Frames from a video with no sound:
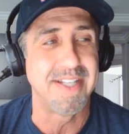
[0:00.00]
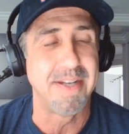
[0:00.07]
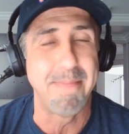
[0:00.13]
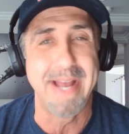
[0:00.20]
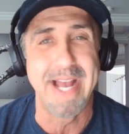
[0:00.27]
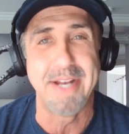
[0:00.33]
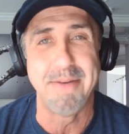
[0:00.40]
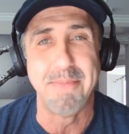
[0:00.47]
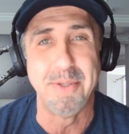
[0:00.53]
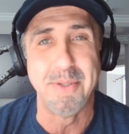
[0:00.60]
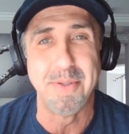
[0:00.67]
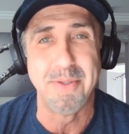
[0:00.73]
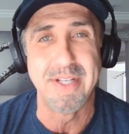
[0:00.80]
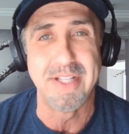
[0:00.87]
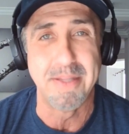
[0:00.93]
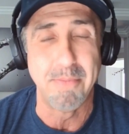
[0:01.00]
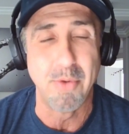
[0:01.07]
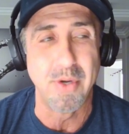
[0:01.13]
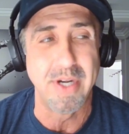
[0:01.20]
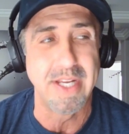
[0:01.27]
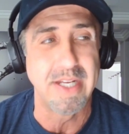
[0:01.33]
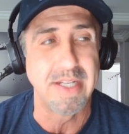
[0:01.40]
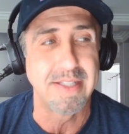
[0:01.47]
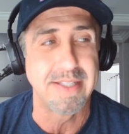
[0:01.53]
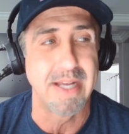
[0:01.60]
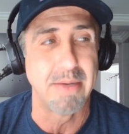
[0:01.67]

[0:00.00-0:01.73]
in a bad mood in the mornings.